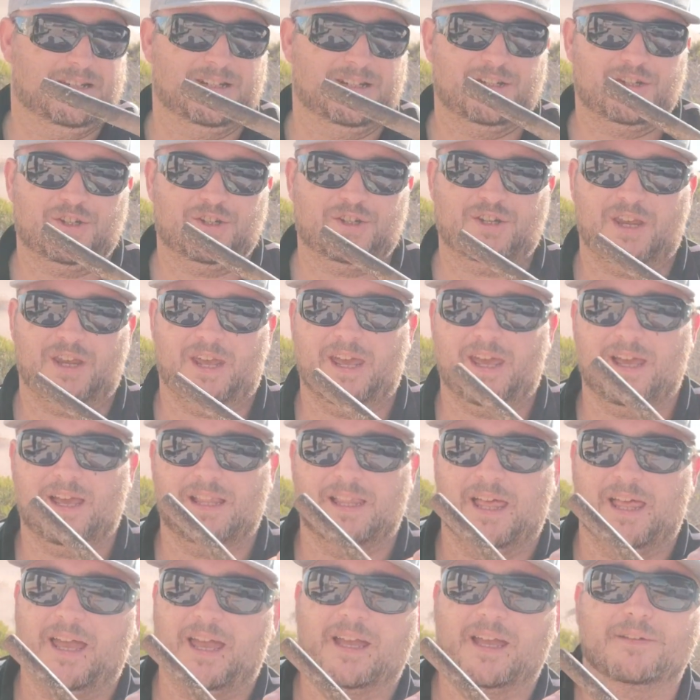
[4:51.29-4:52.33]
chair
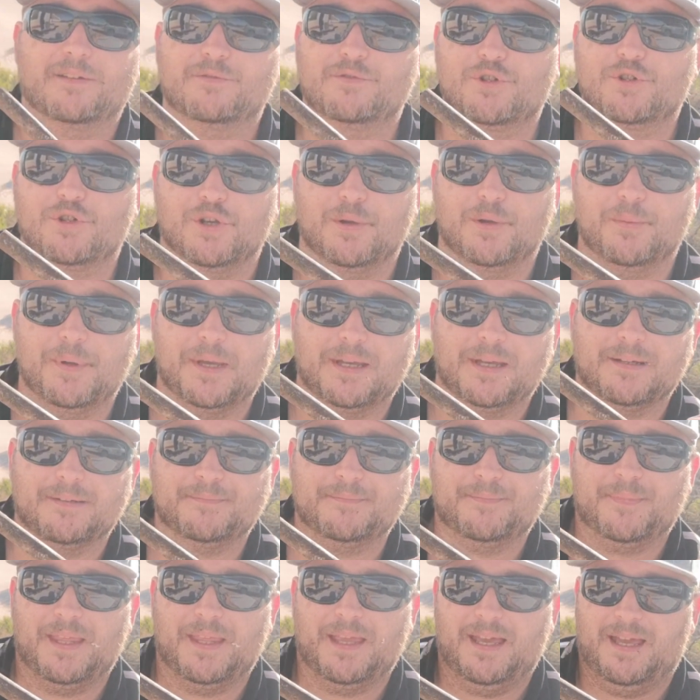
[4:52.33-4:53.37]
leg tubing.
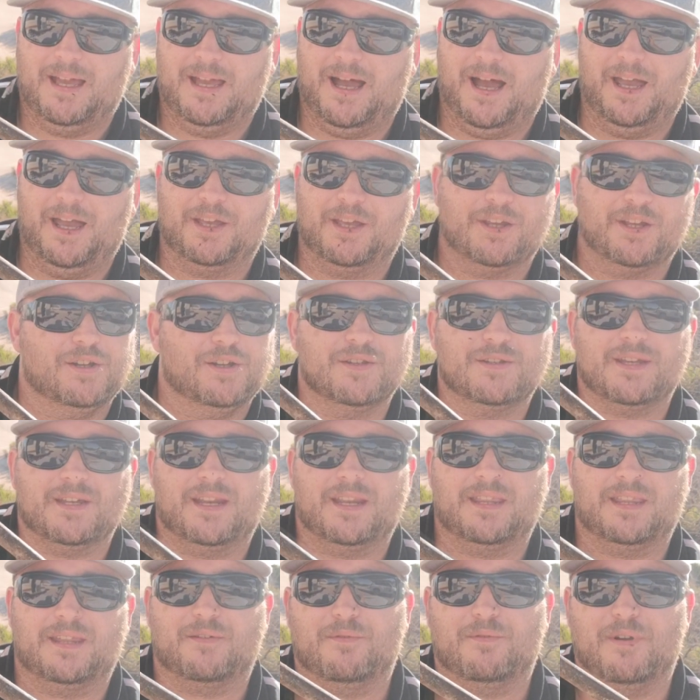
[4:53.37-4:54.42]
You can use
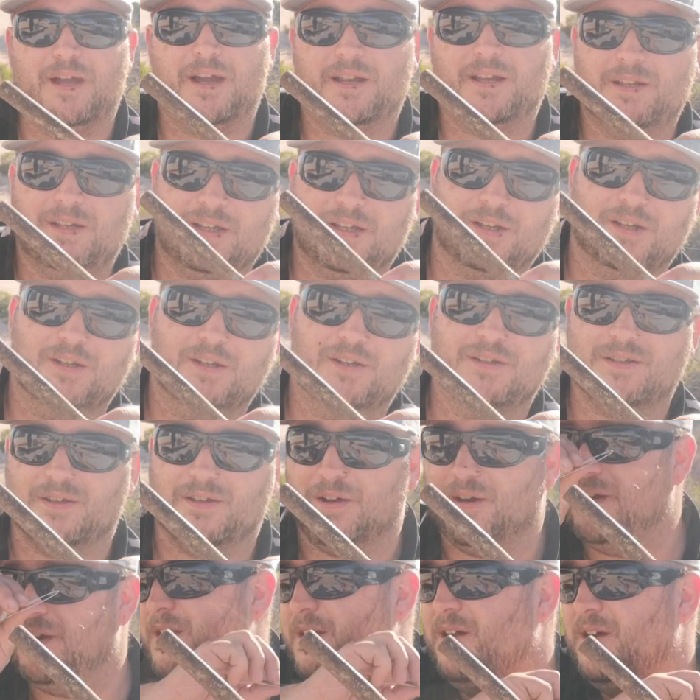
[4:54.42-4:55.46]
anything round. You can use
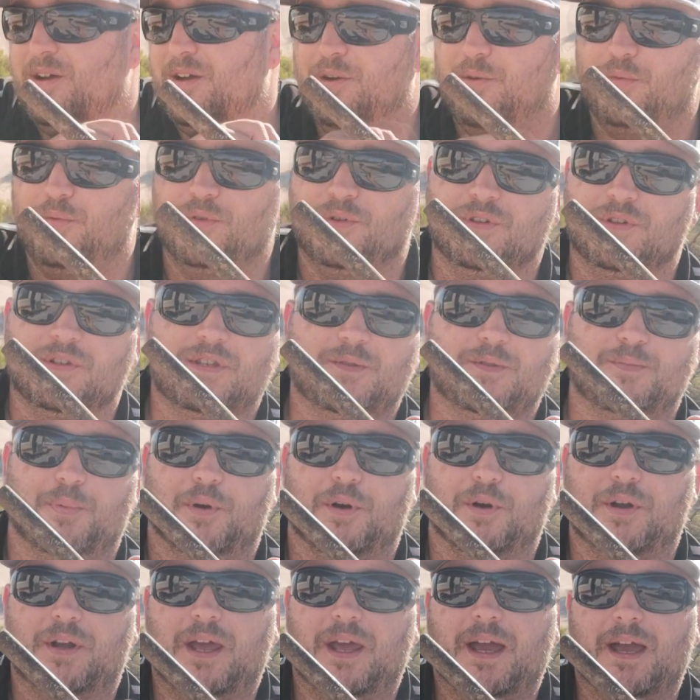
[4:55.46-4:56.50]
a wooden
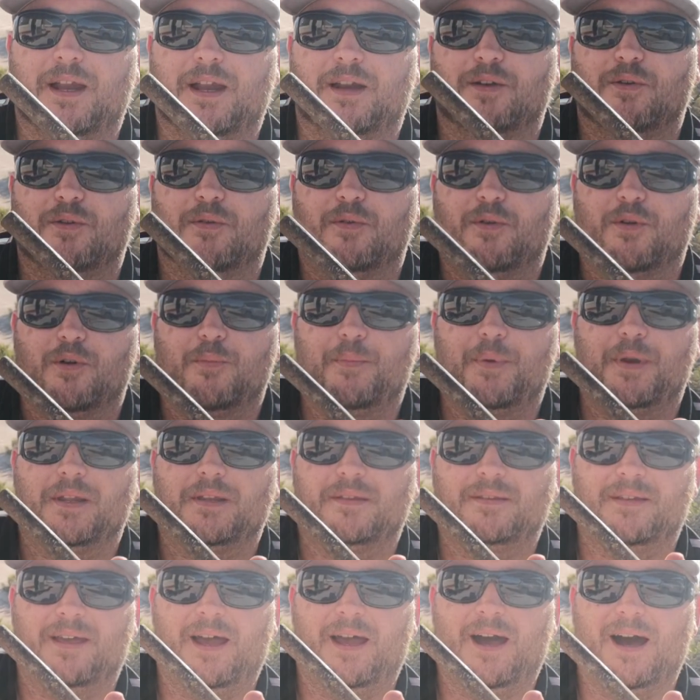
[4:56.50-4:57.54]
spoon handle or a bit of
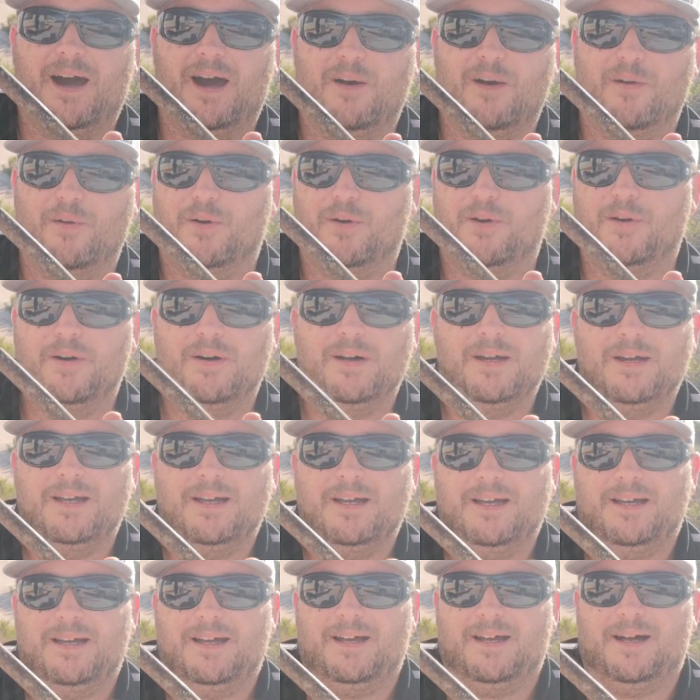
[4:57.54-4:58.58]
dowel,
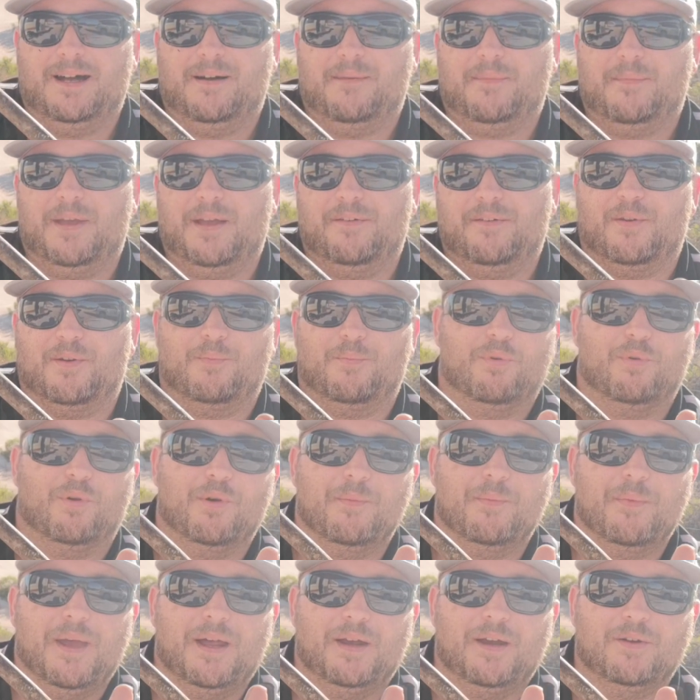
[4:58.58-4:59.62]
or even a
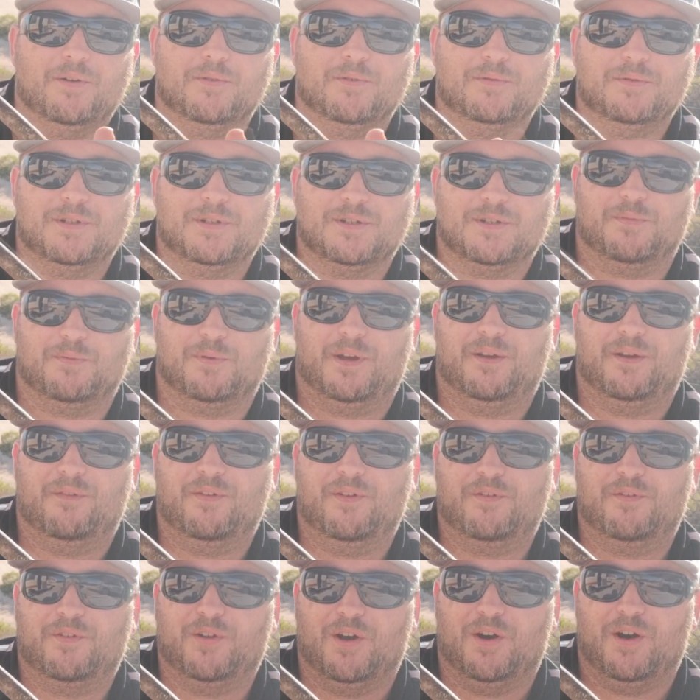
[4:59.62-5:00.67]
broom handle, just whatever
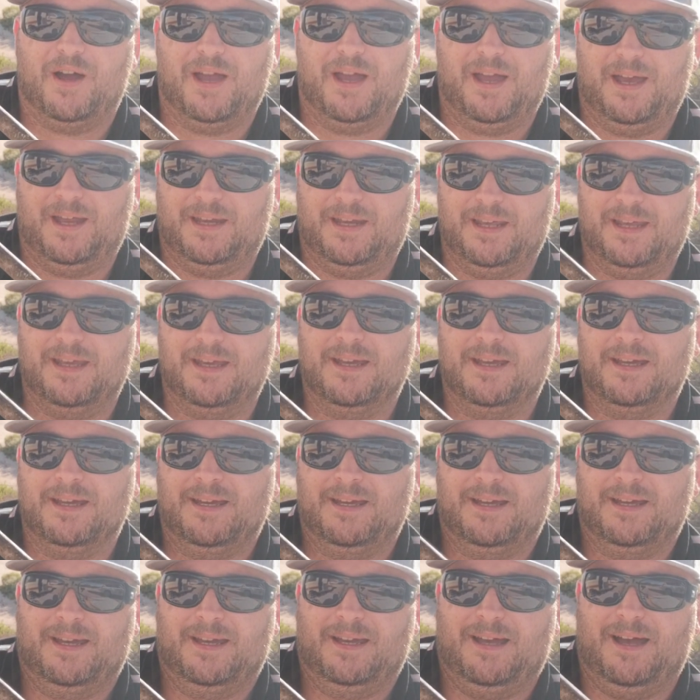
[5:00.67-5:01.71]
you've got handy
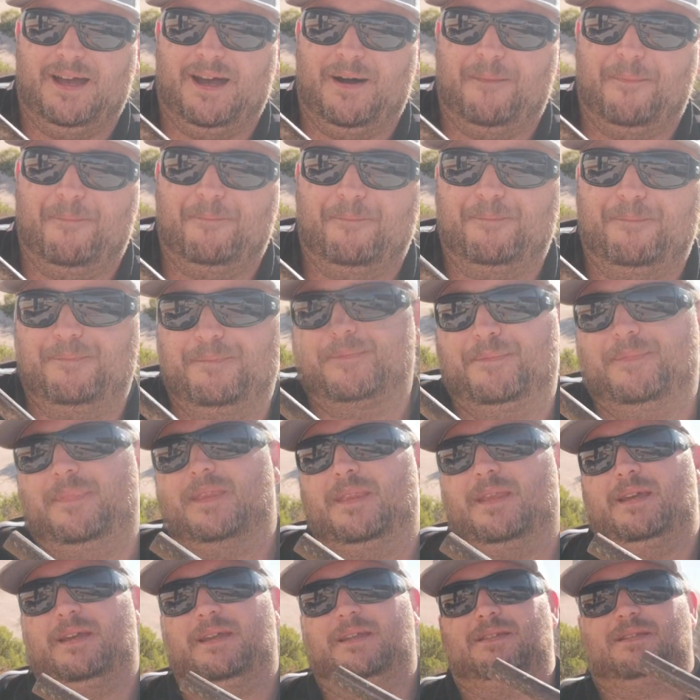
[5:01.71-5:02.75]

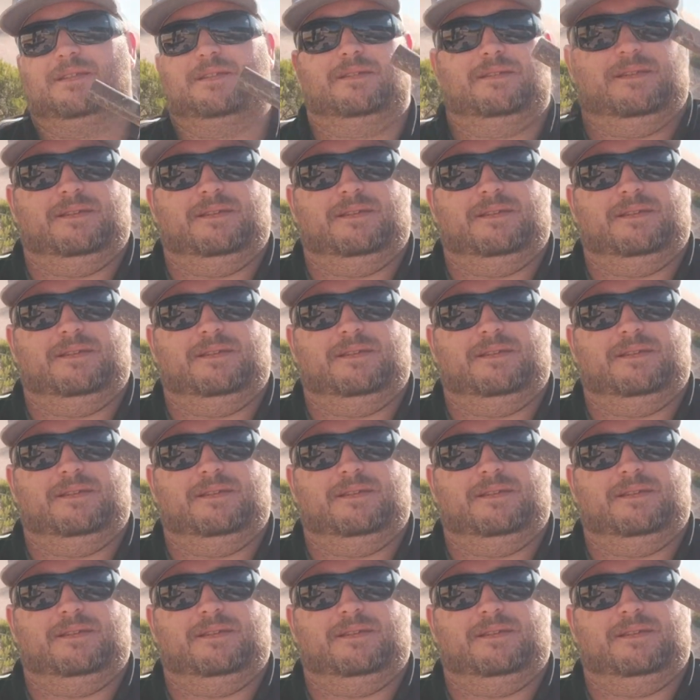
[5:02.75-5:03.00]
is